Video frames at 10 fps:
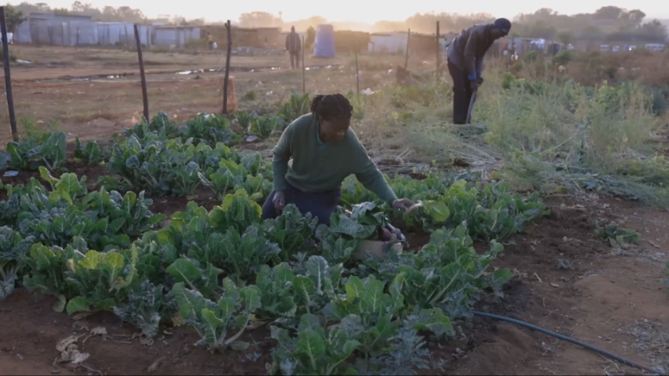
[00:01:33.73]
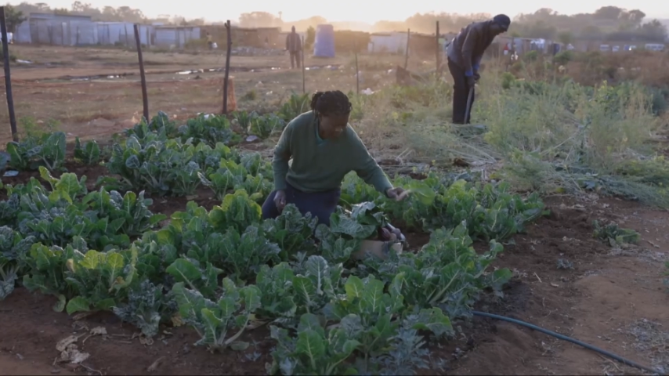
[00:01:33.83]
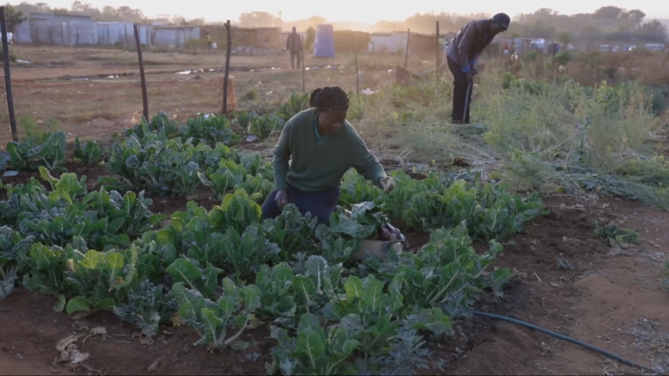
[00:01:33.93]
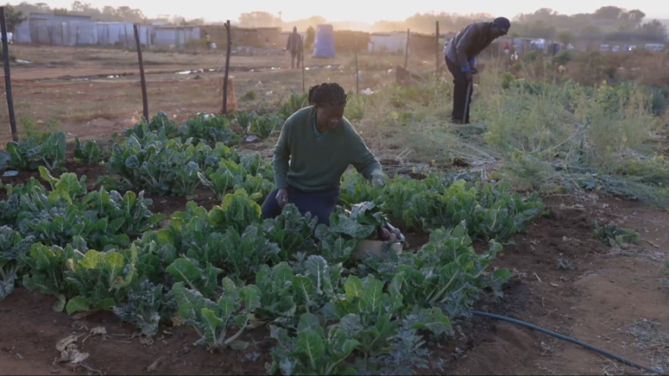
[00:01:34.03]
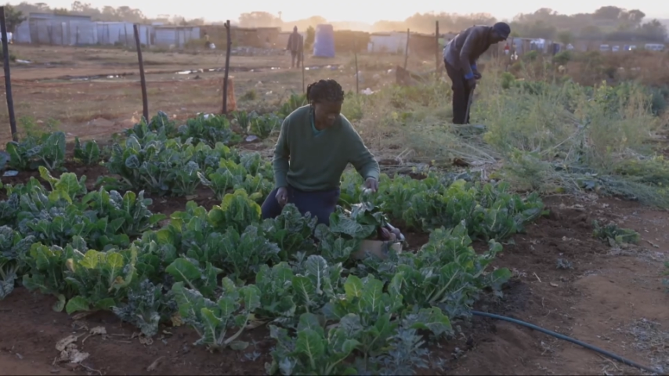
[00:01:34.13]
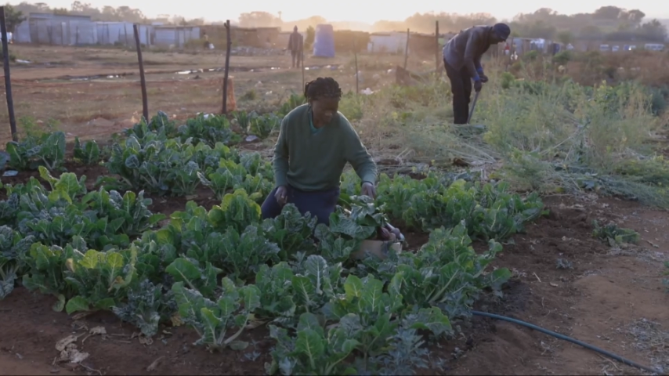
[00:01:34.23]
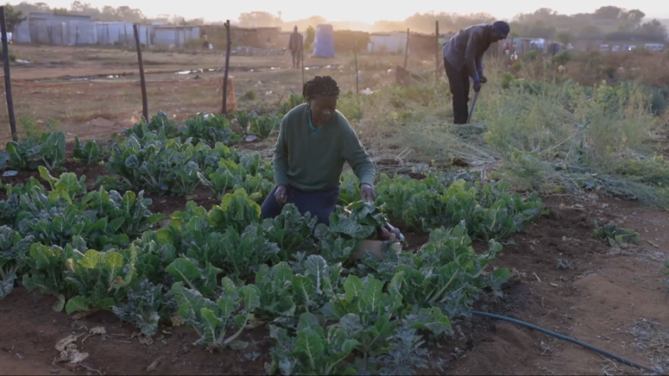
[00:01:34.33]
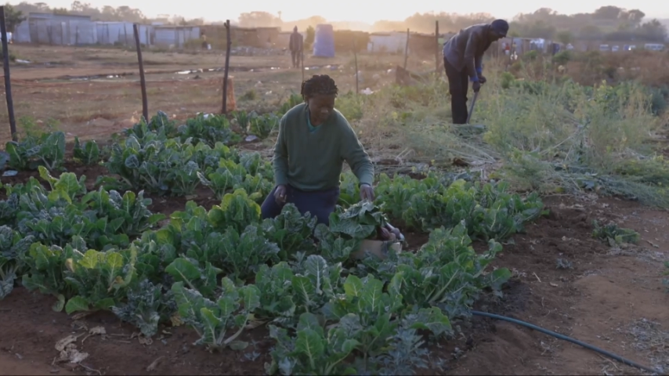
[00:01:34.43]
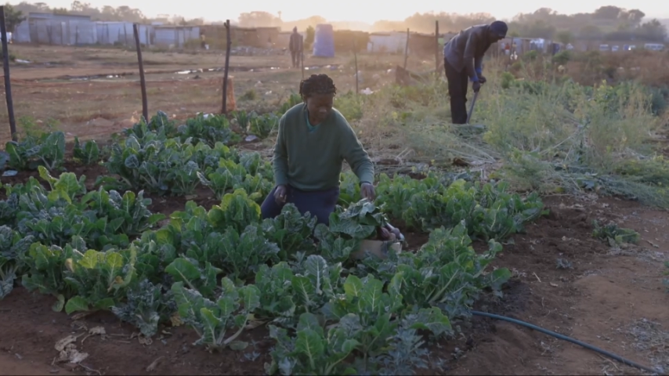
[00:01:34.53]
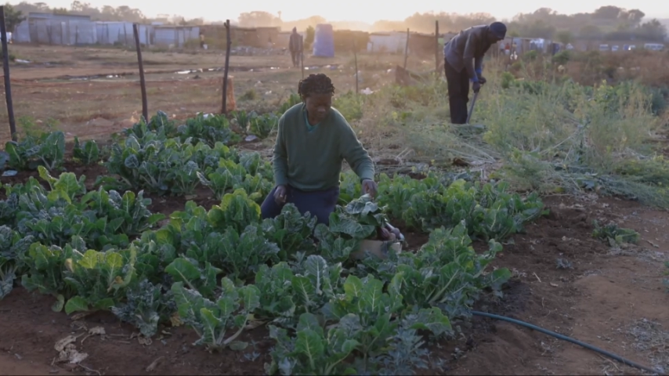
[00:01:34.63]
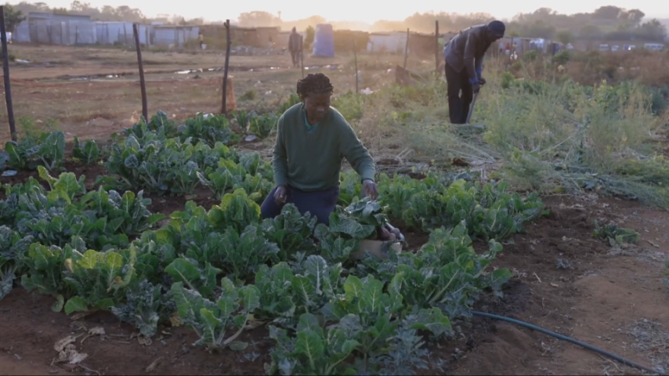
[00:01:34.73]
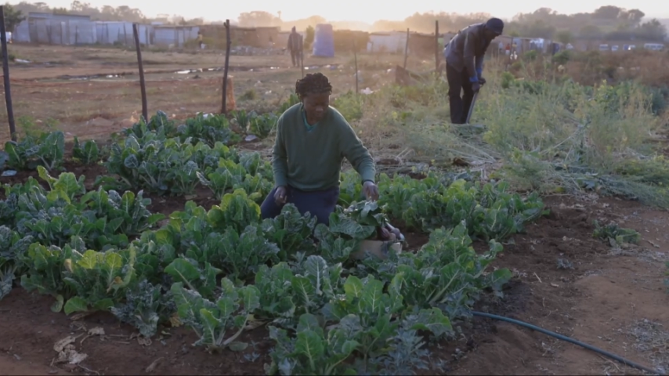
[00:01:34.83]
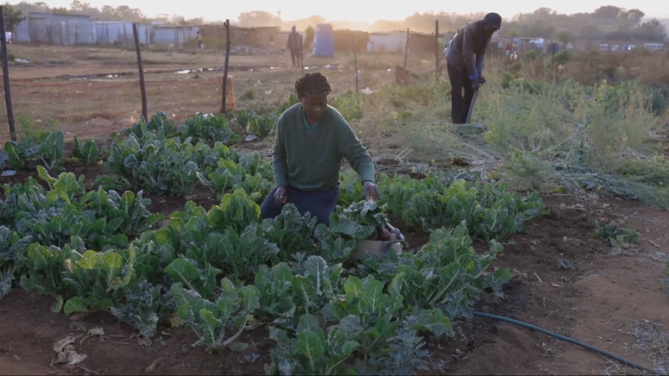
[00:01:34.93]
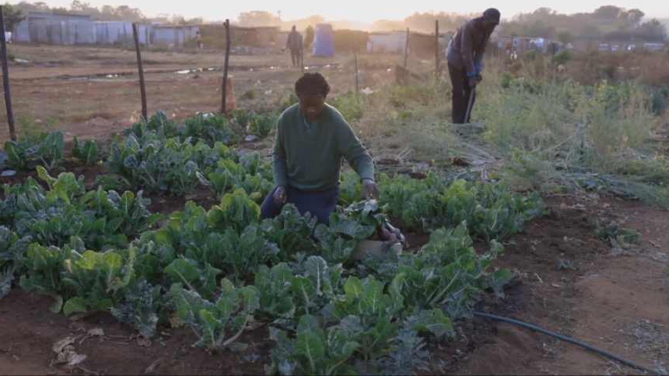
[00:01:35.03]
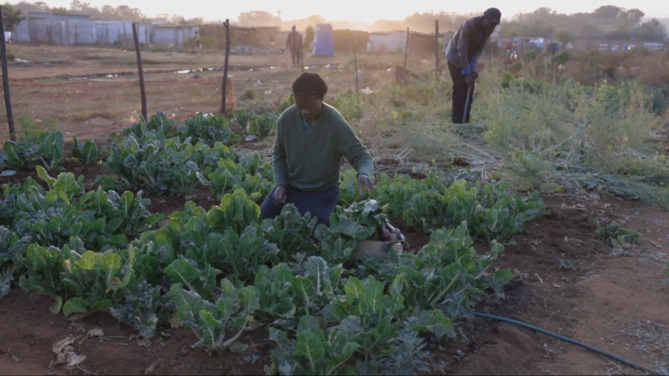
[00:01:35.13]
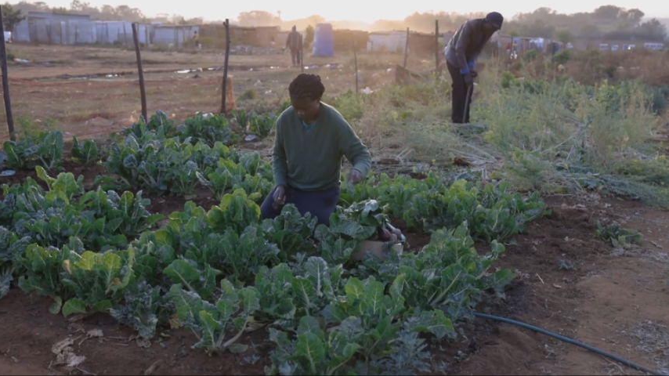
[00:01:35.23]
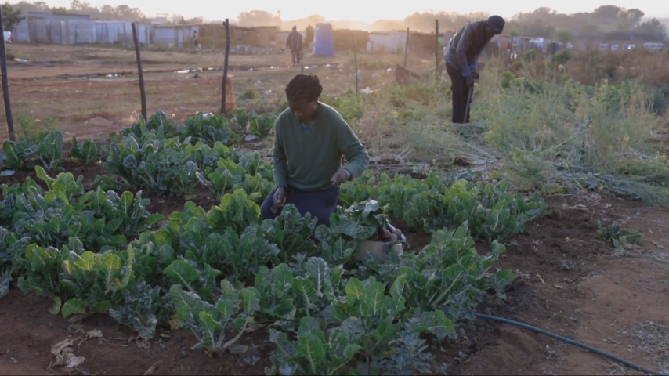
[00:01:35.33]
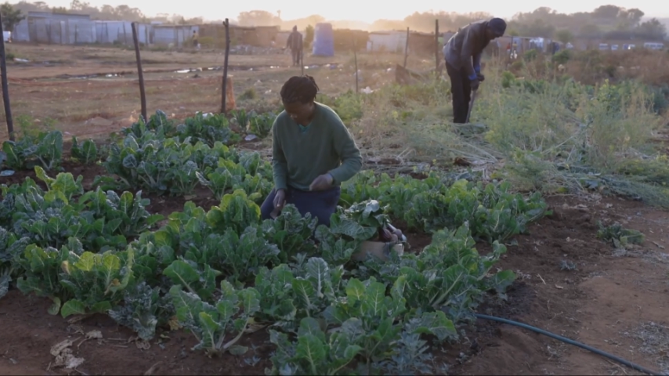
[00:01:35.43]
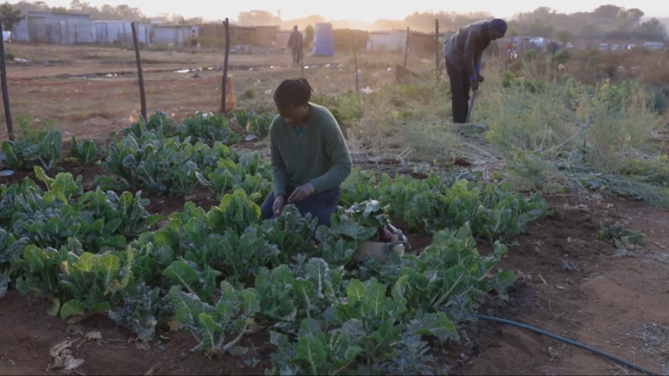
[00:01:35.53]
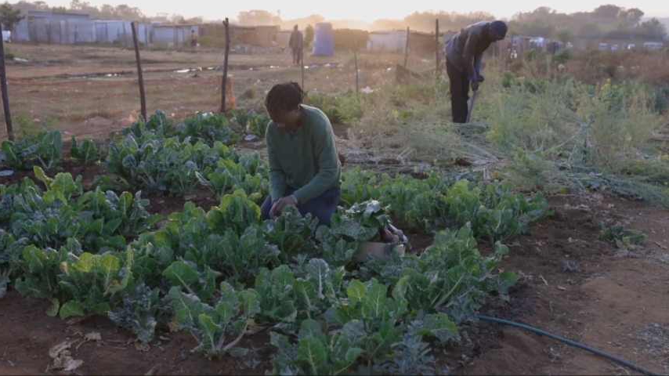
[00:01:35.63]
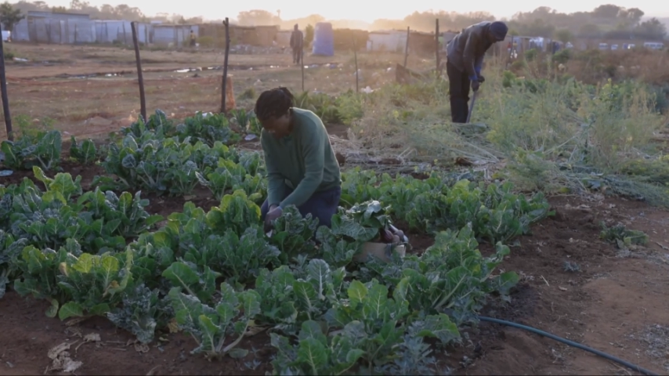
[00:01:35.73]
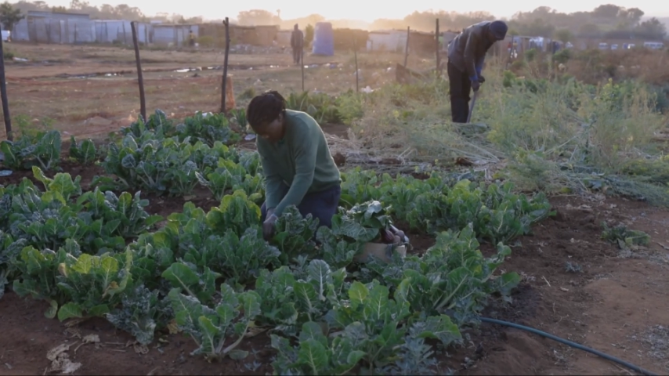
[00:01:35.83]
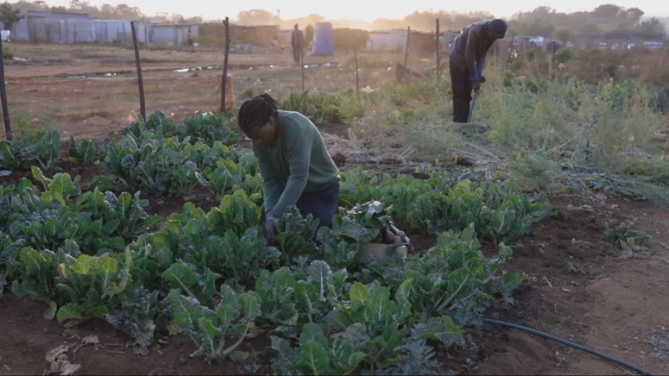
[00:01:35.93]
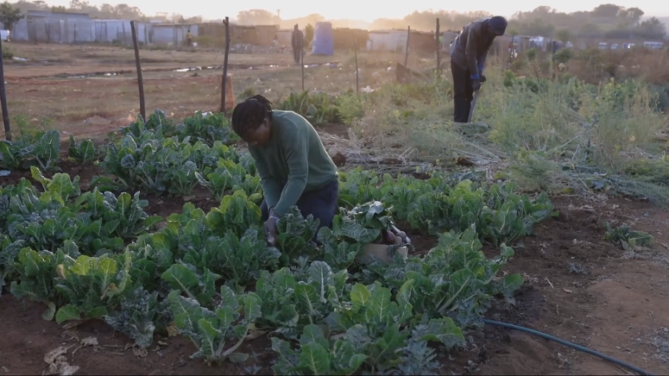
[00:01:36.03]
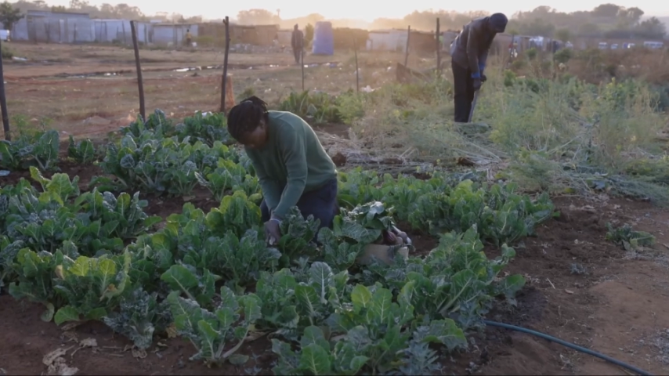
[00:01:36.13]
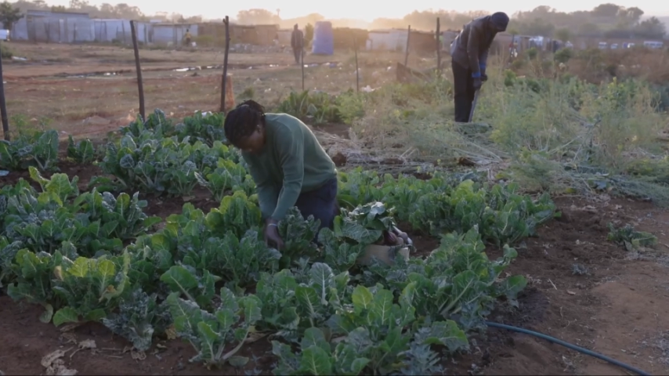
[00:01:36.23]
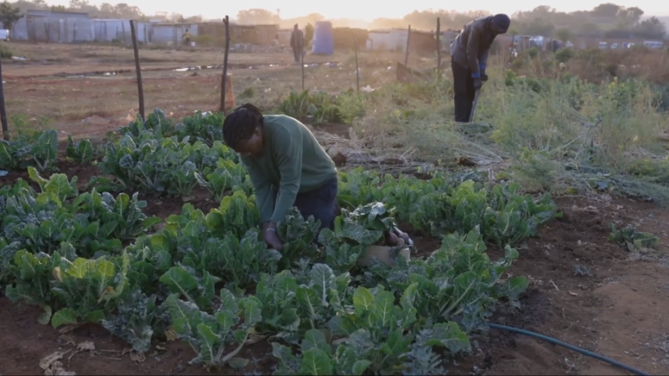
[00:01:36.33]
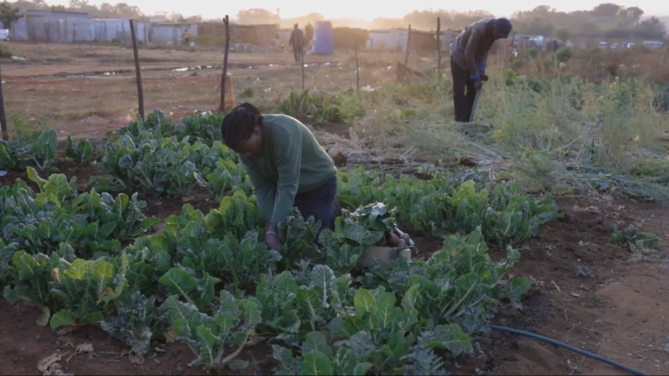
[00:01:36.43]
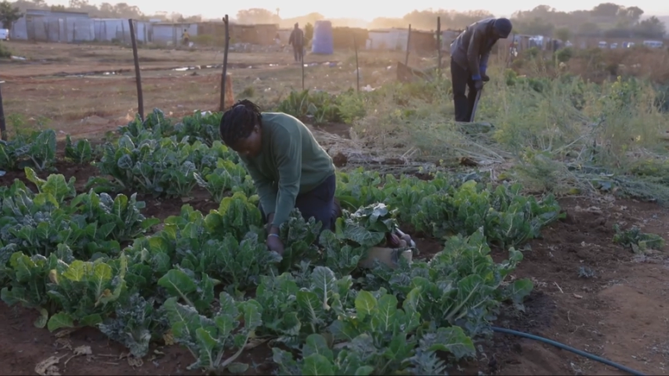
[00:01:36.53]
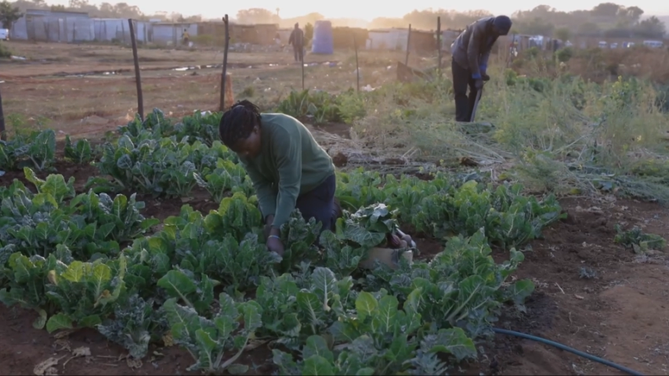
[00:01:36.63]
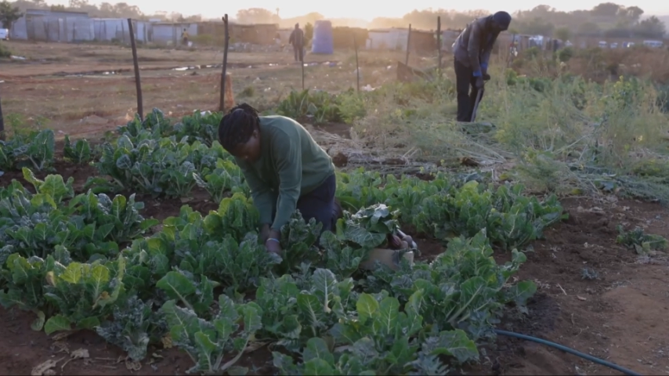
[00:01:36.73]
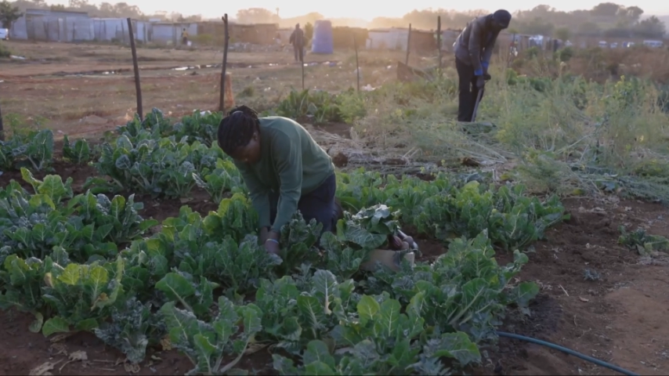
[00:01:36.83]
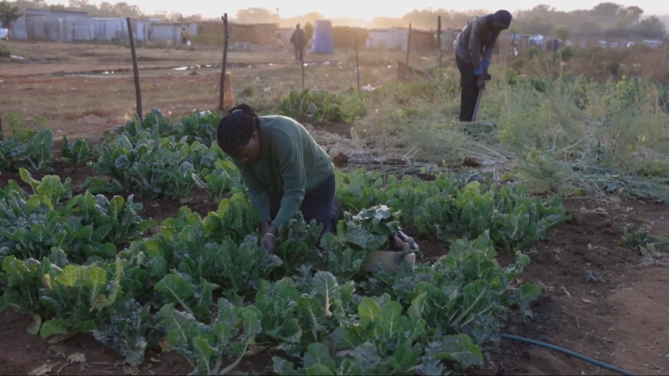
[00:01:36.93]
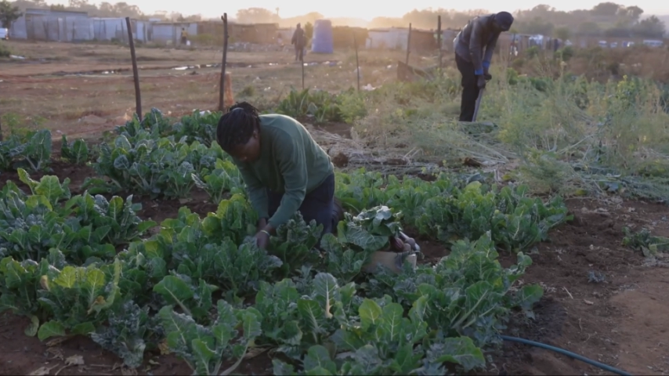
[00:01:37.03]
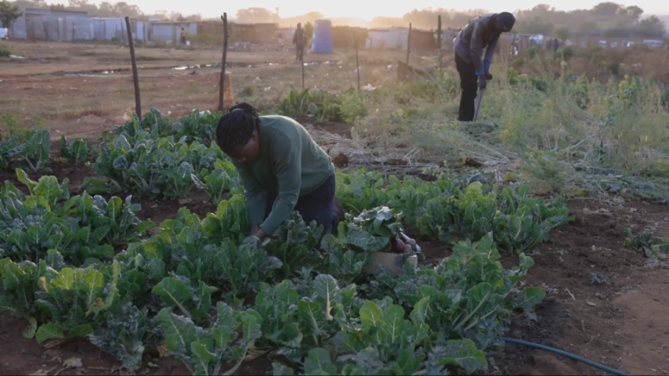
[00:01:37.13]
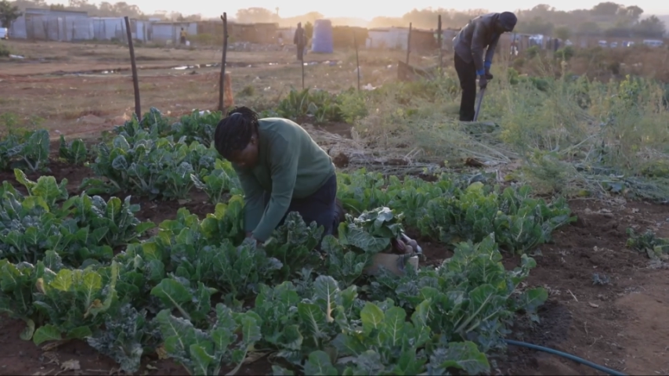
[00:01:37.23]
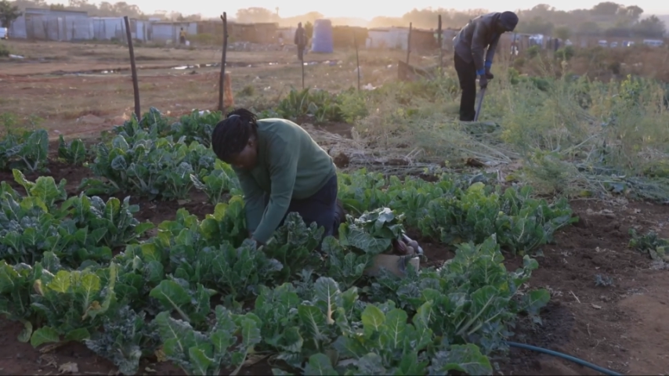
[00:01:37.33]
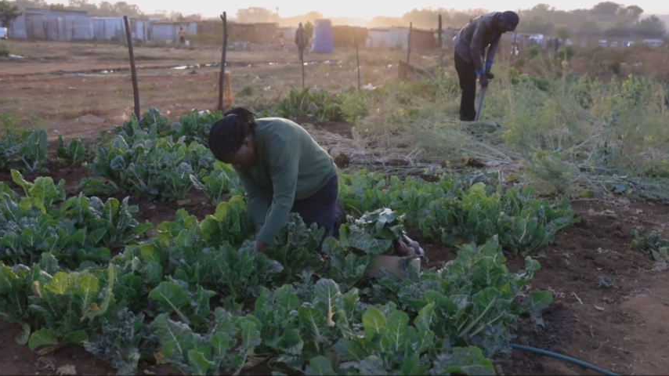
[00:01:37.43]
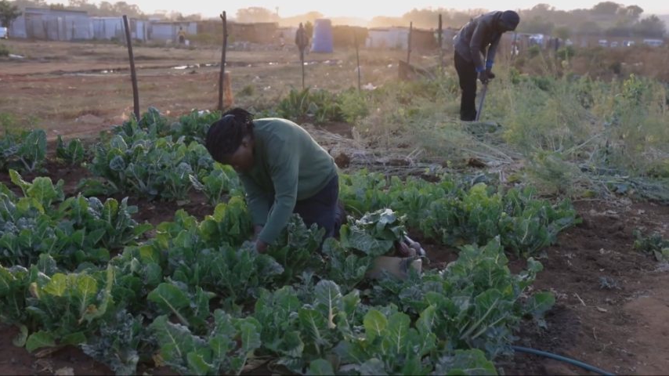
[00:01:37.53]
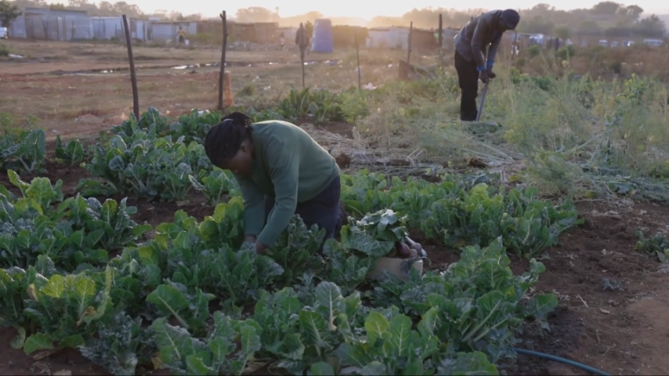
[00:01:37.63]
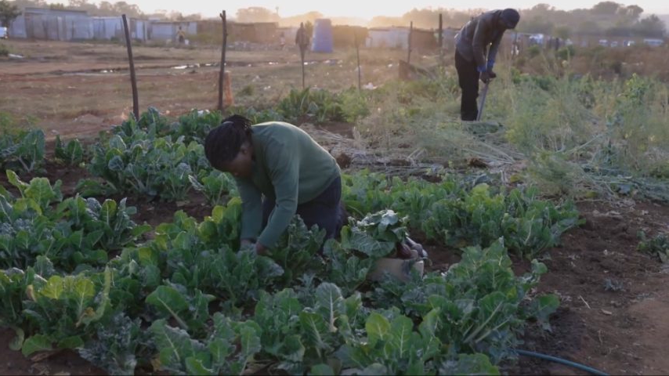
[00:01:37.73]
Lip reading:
[unreadable: no face in view]